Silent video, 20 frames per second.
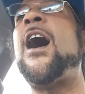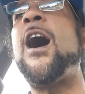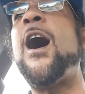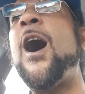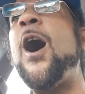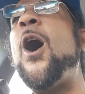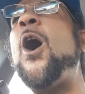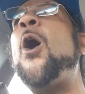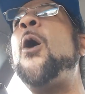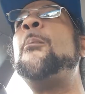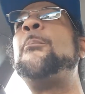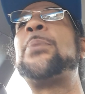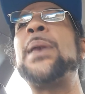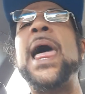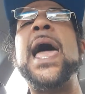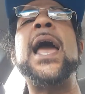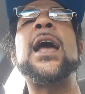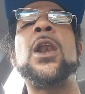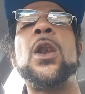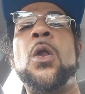All
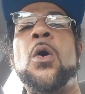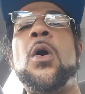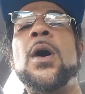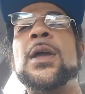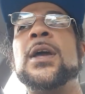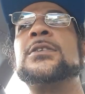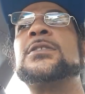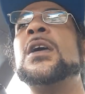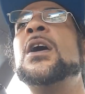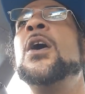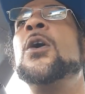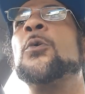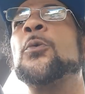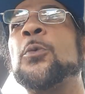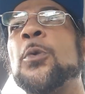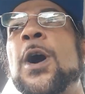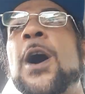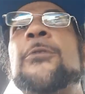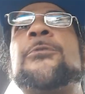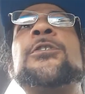black lawyers
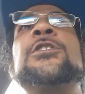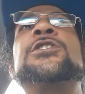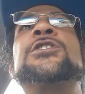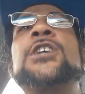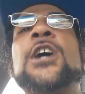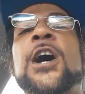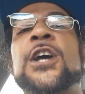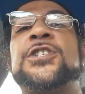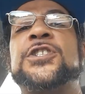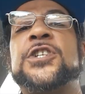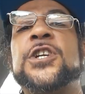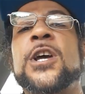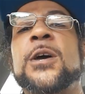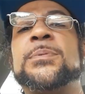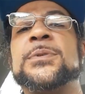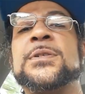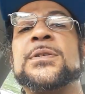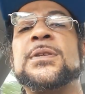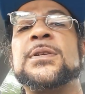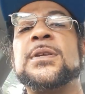run for
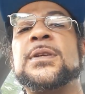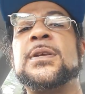judgeships.